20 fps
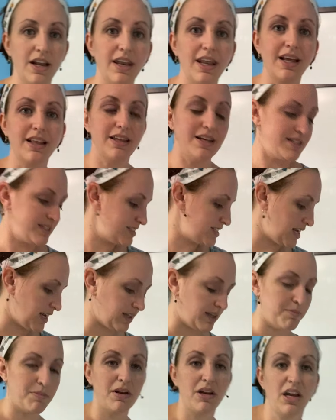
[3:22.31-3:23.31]
Like let's say,
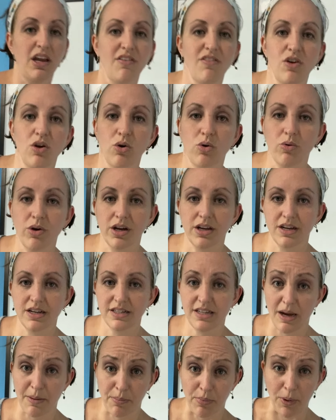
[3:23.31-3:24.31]
I'm gonna give you a quick
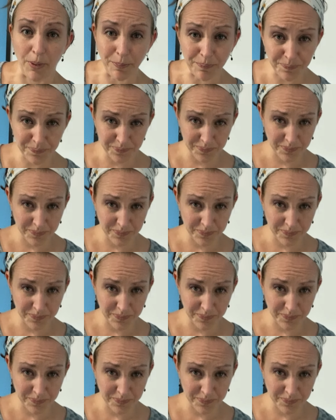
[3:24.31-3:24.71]
example.